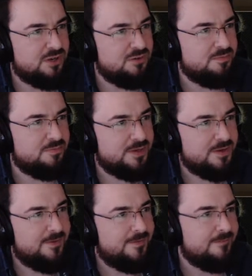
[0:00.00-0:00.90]
down, but
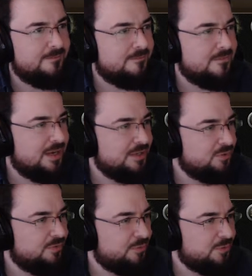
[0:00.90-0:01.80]
I don't
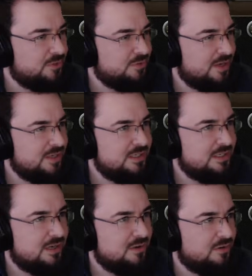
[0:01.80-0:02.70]
know if I want to do that
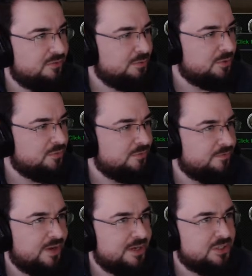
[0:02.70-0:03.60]
yet or if I want to go
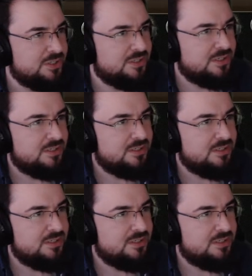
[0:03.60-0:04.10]
fascist,